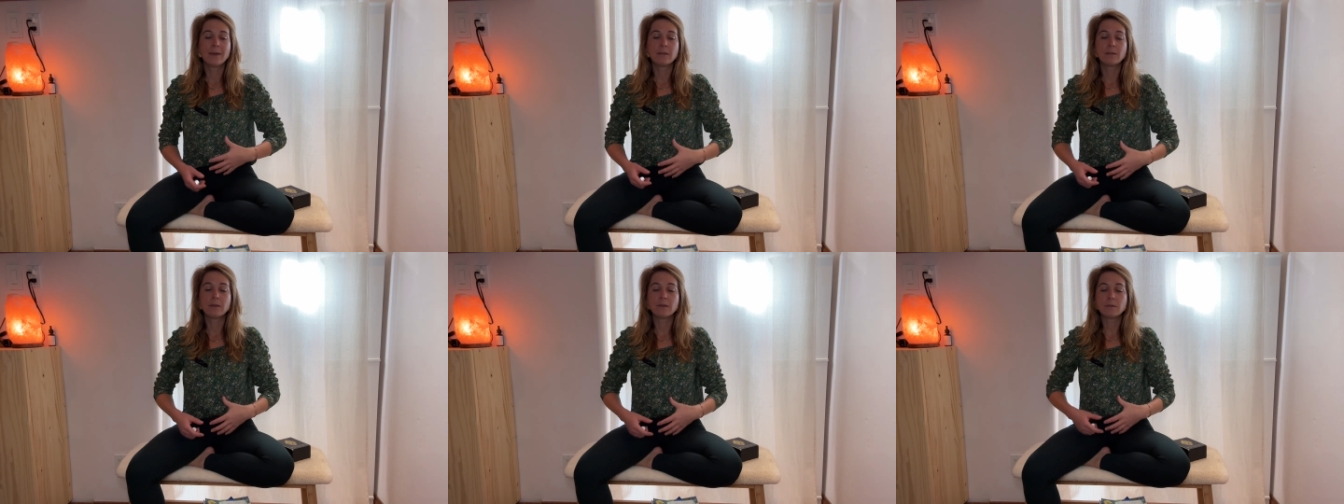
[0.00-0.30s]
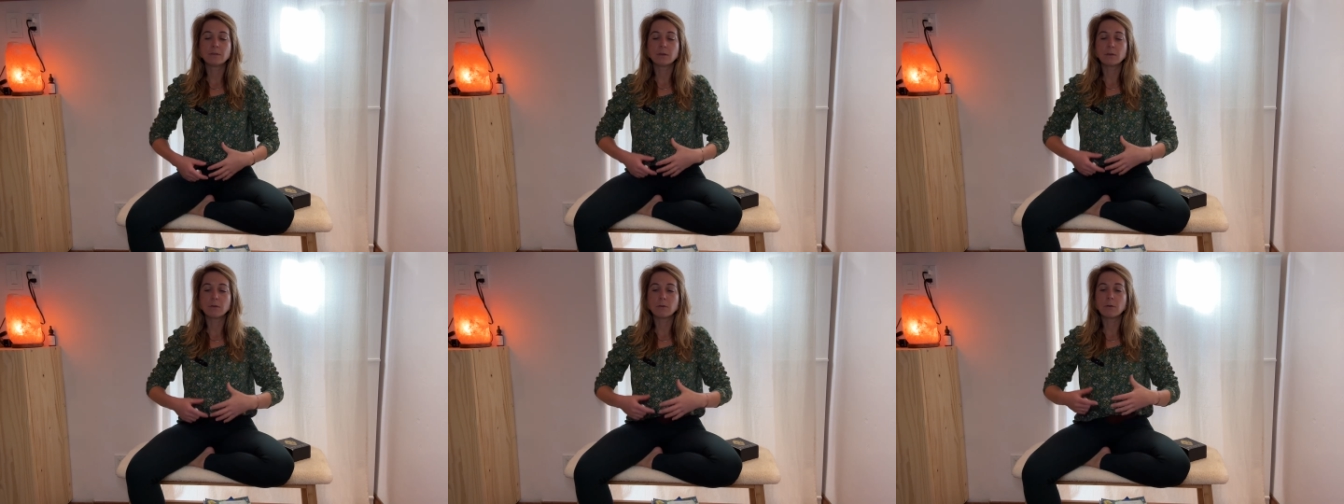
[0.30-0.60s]

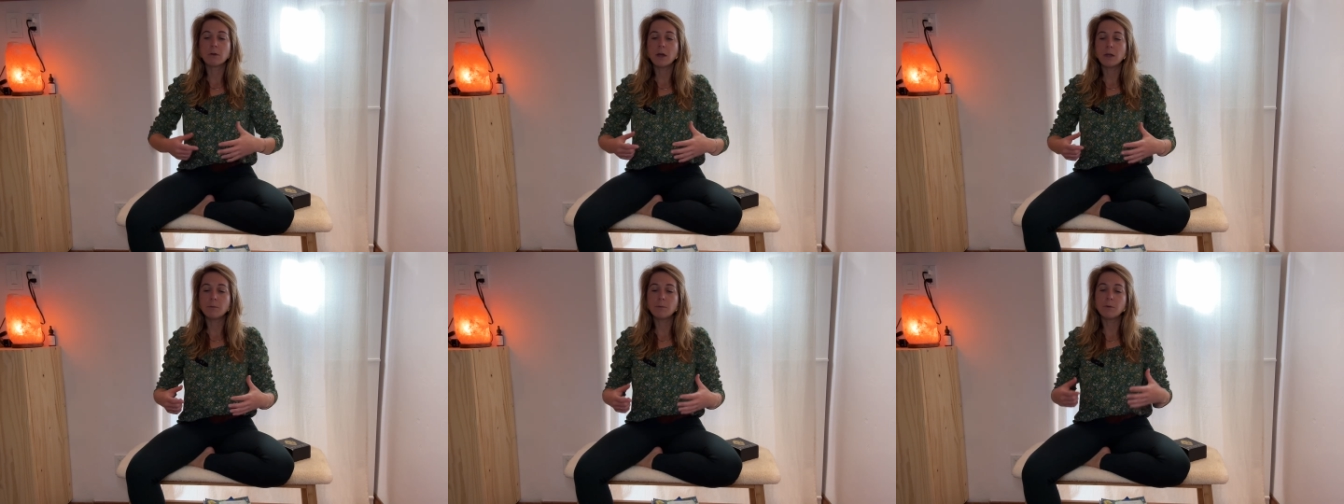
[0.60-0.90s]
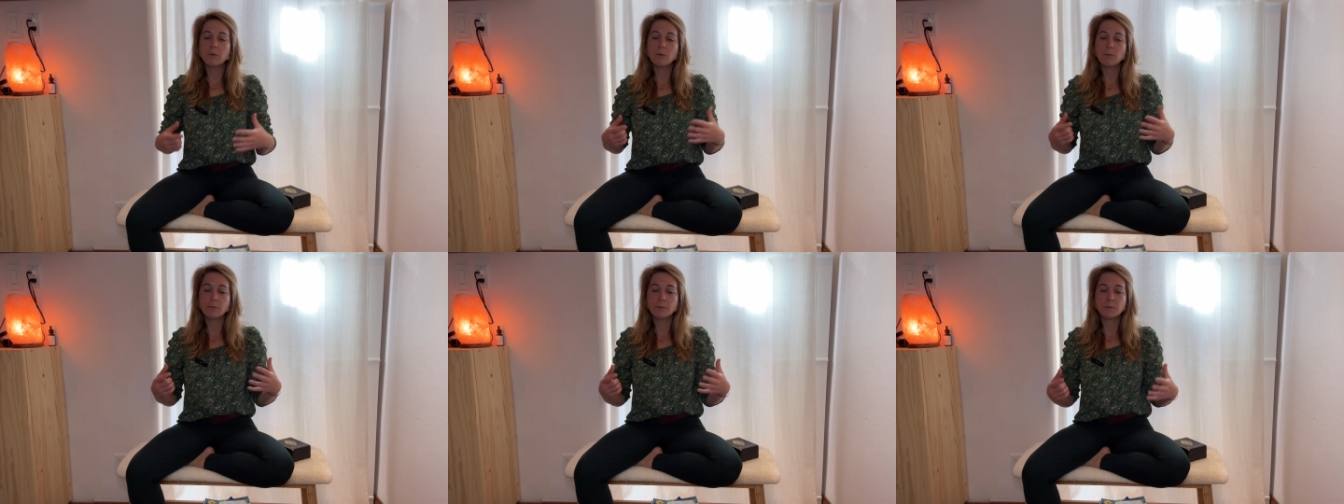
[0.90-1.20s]
this
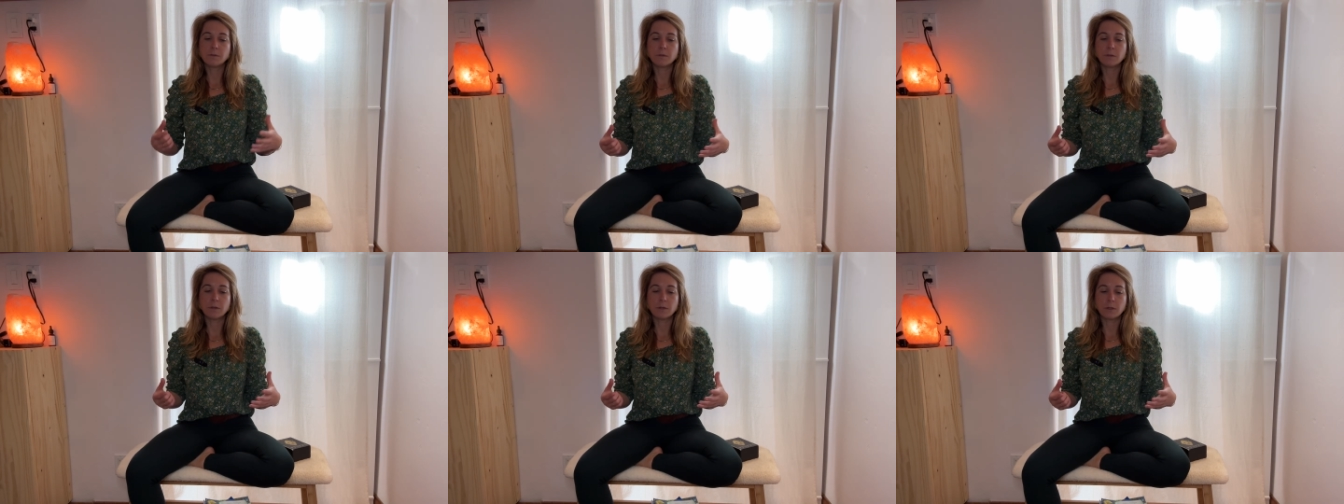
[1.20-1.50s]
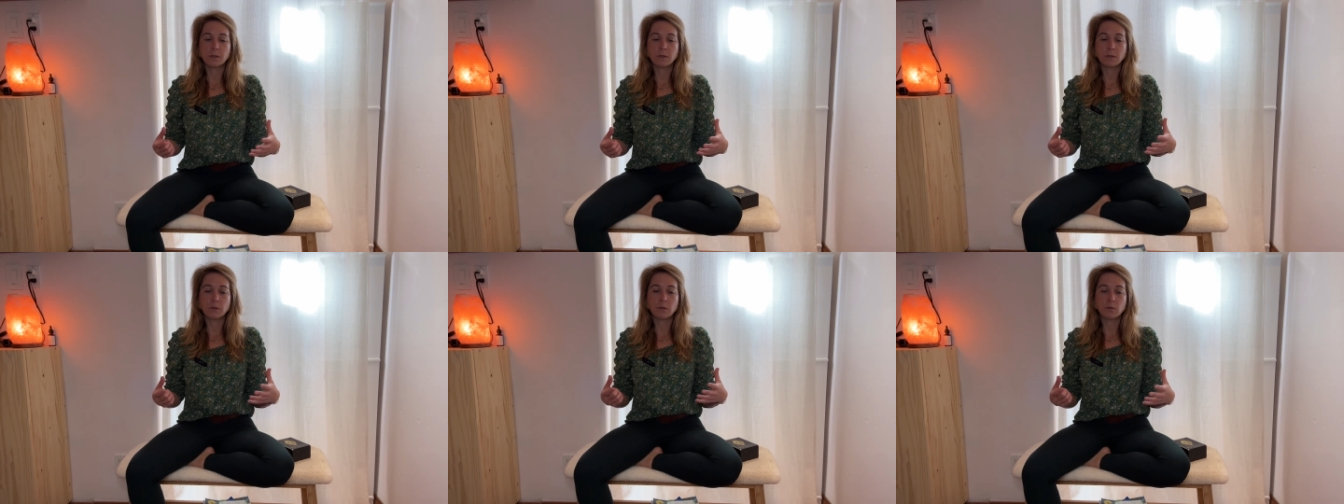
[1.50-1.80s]
incredible
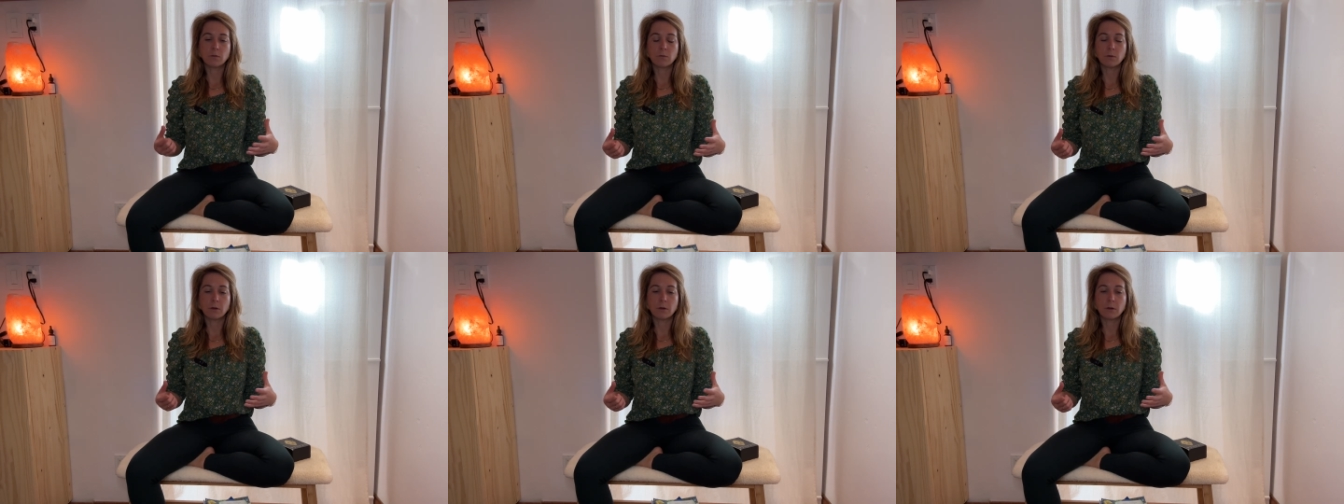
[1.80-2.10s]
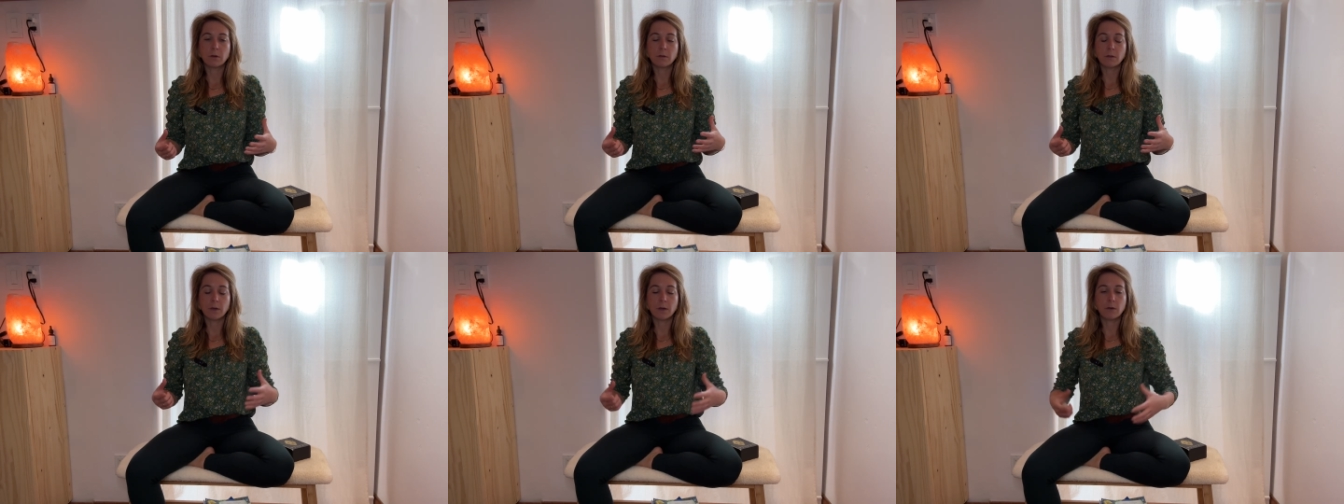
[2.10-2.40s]
resilient
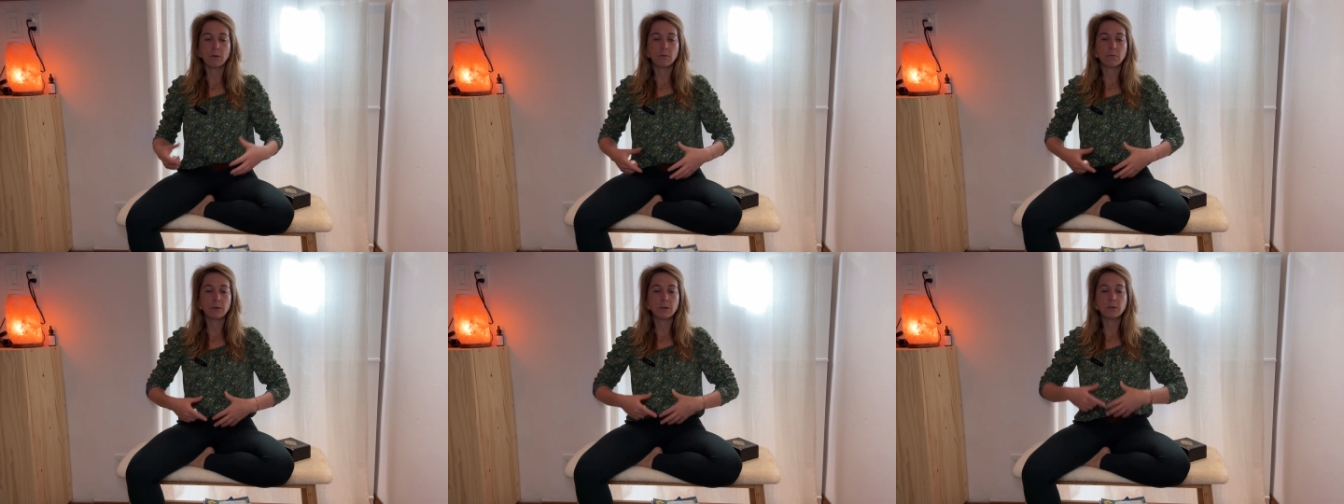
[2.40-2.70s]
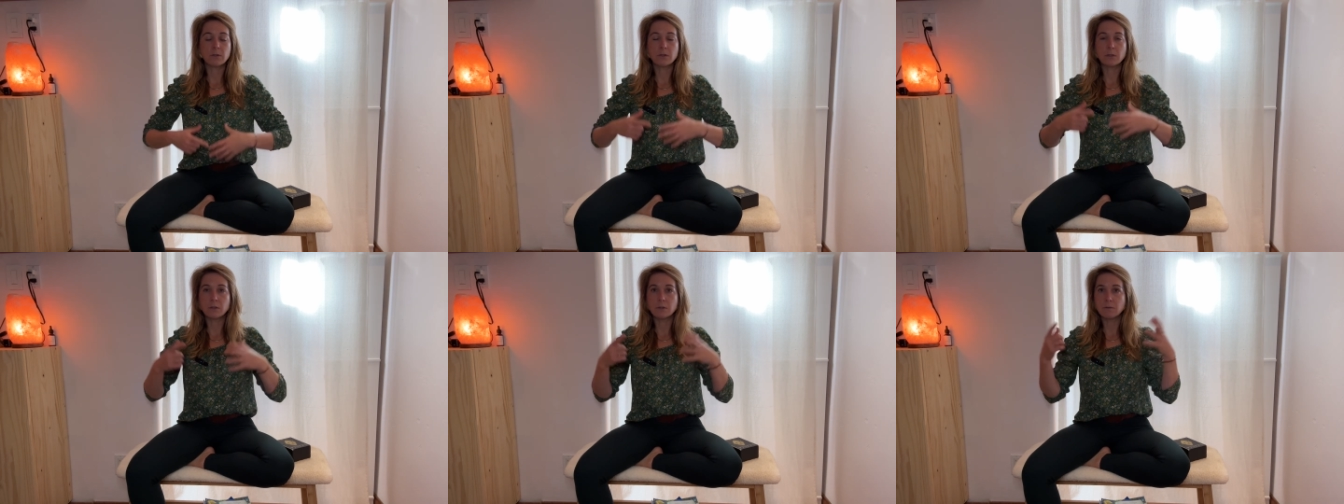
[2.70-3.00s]
trunk that
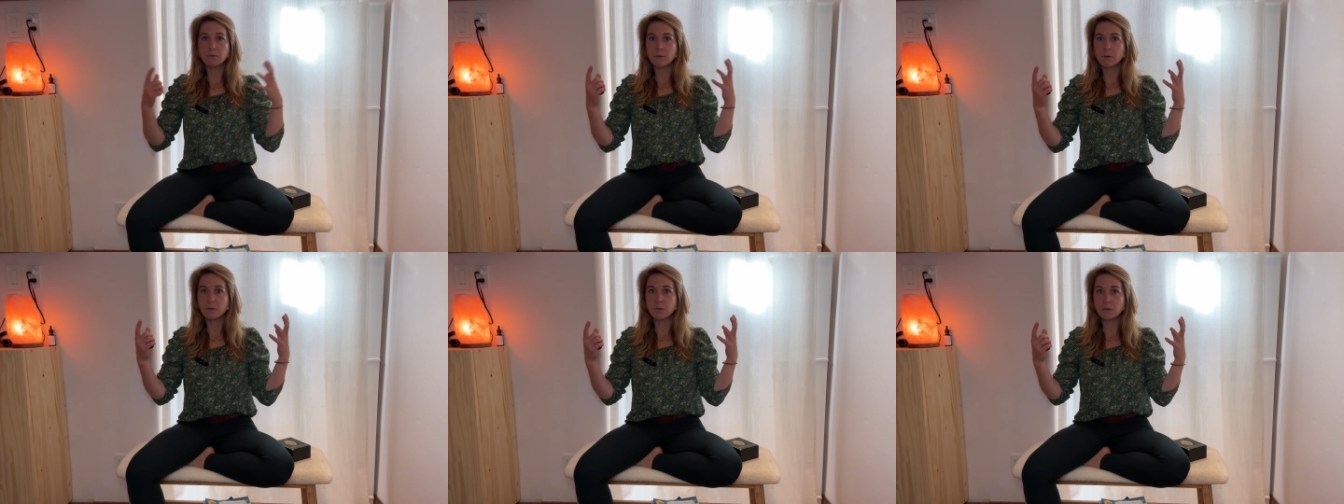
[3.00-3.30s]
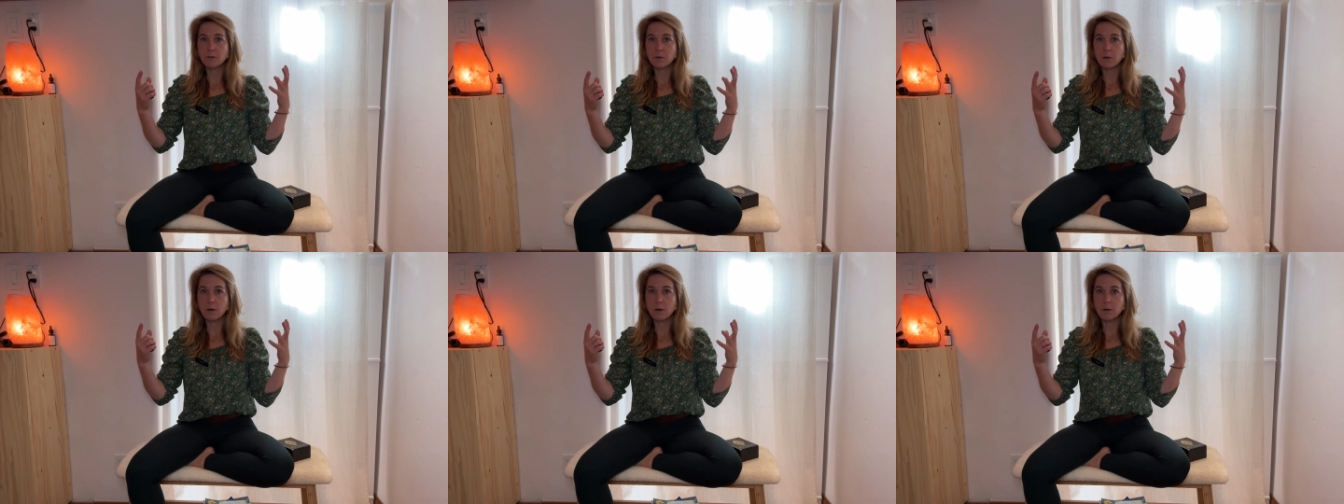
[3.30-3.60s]
reaches for the
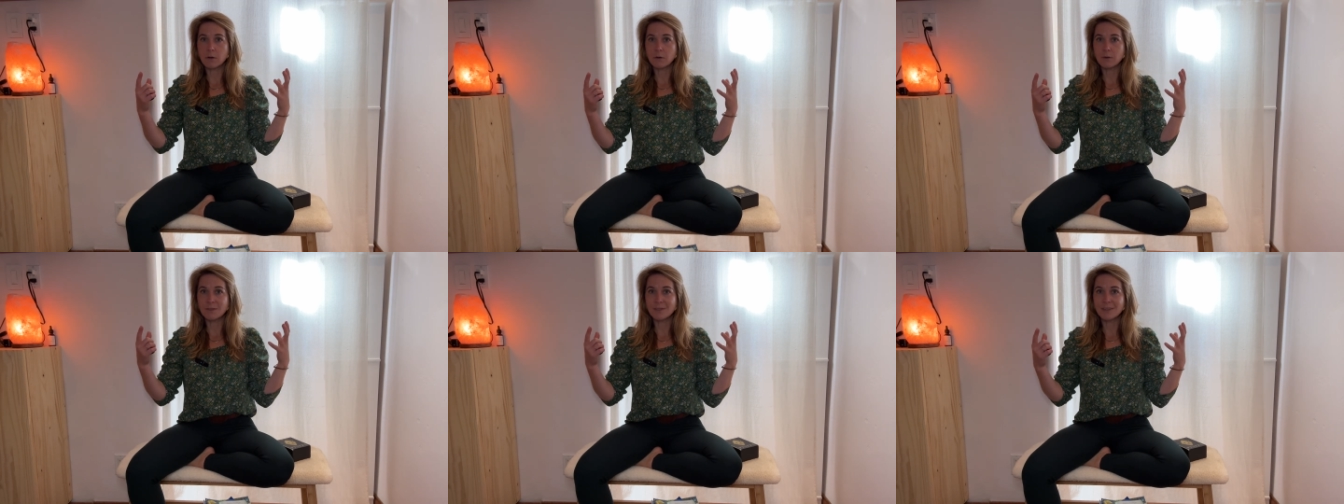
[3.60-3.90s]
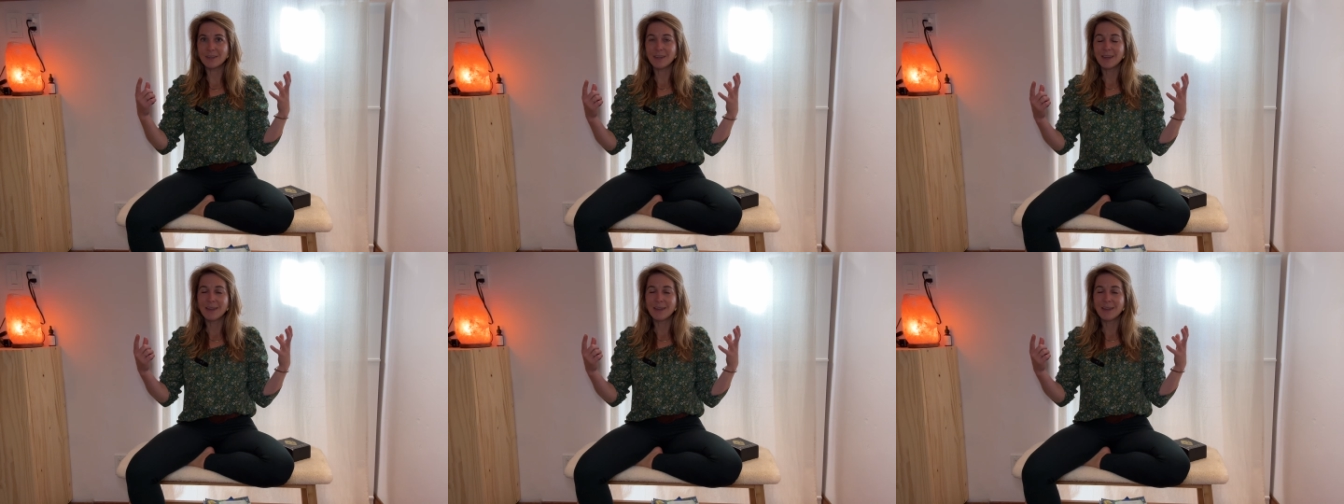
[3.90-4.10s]
stars,